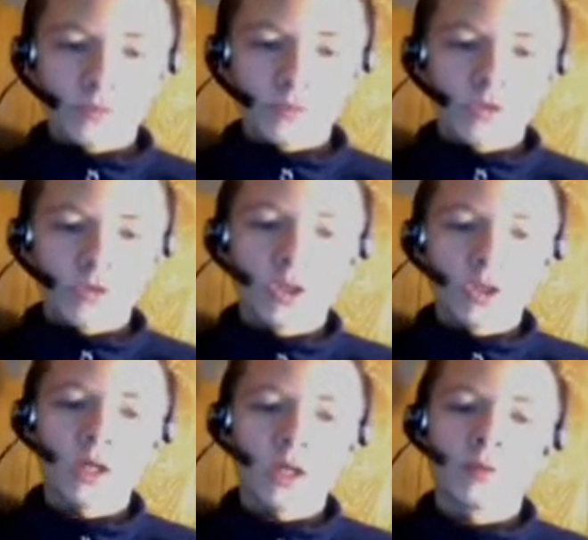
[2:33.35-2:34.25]

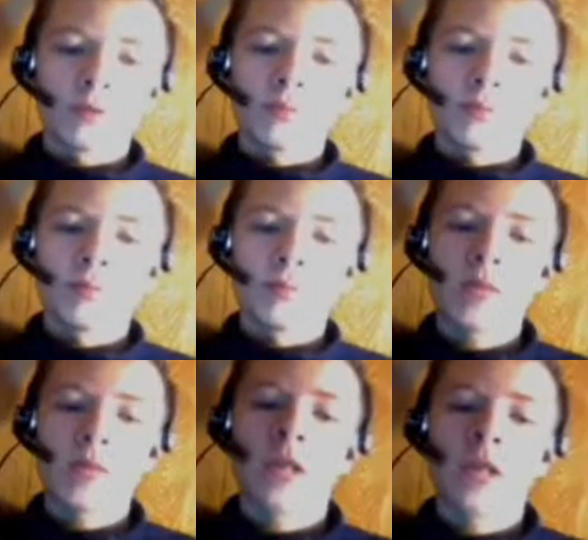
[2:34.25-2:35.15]
The
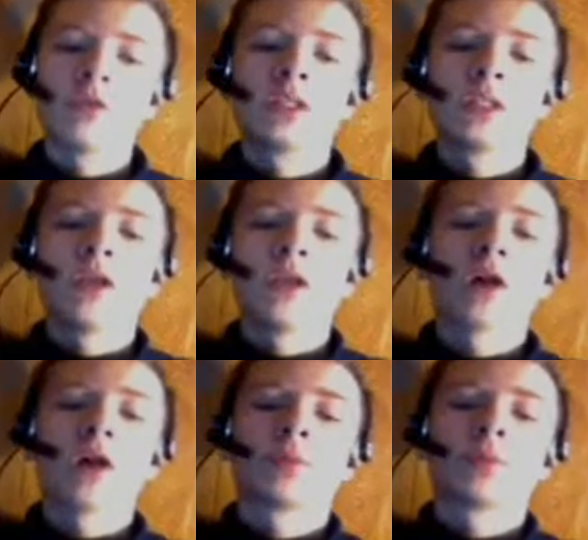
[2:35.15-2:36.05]
accuracy loss
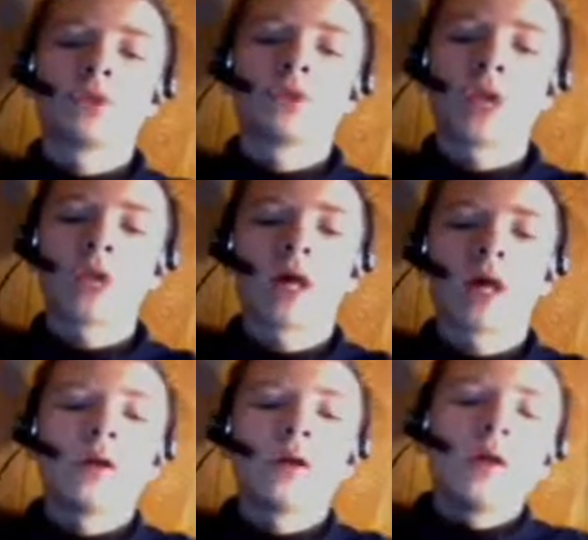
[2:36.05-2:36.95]
per shot
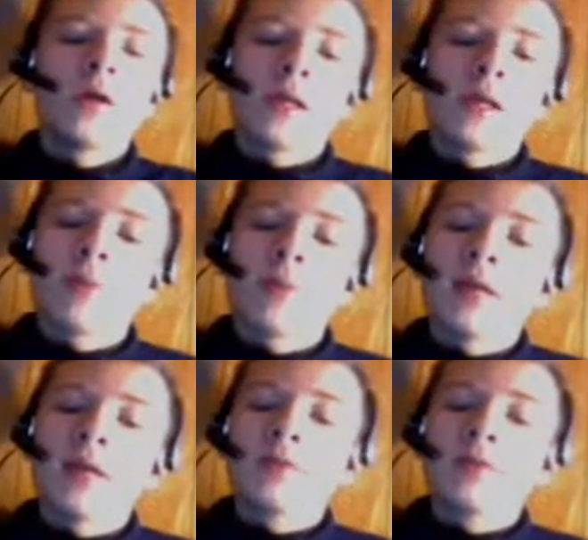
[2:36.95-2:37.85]
has been
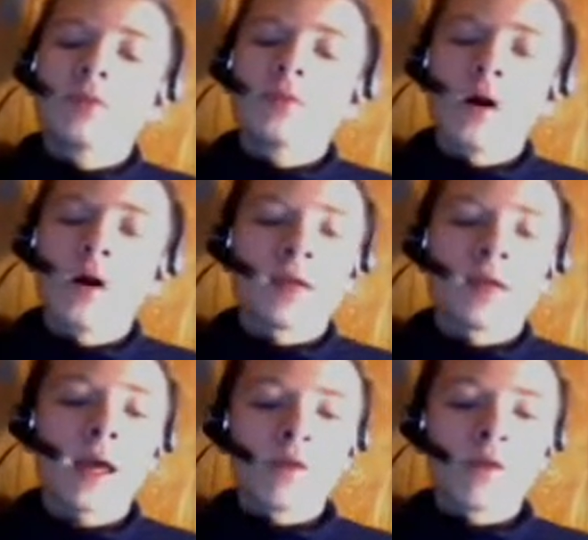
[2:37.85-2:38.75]
cut in
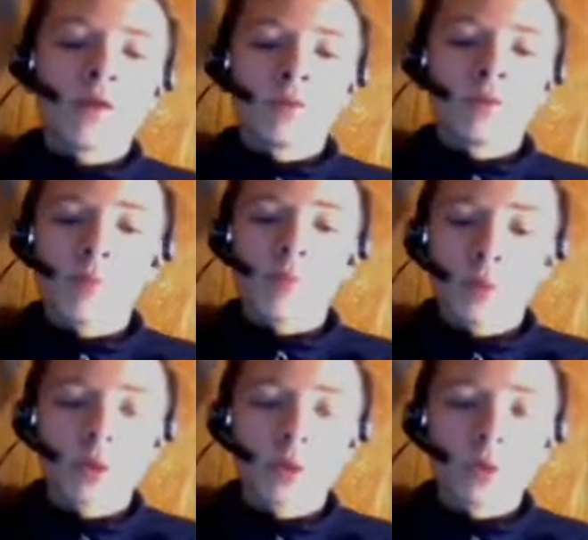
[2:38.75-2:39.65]
half from from
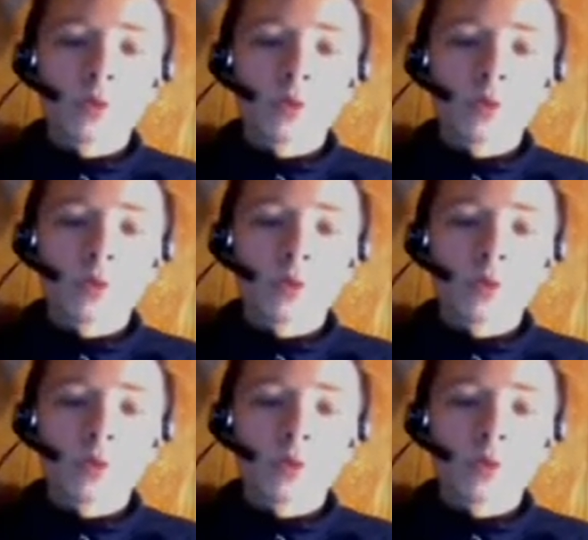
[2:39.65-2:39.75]
1 to